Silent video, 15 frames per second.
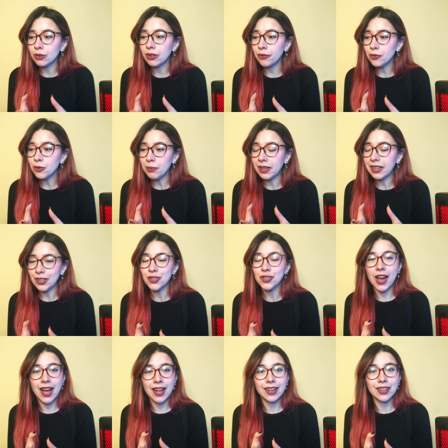would love to make a
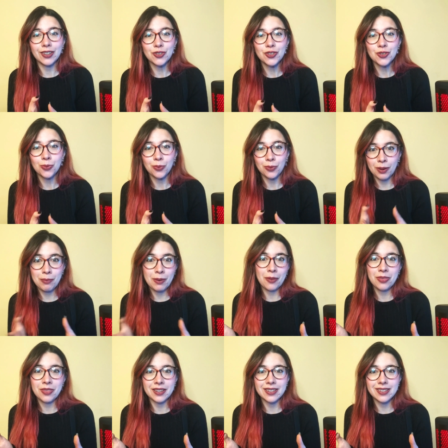challenge
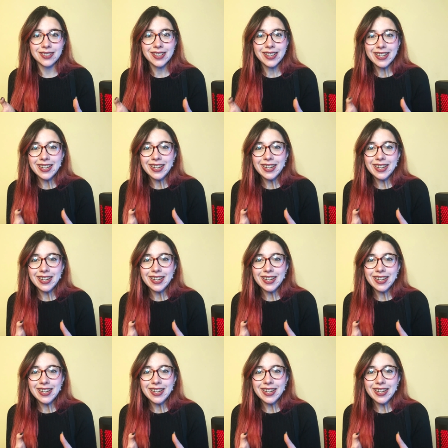about this,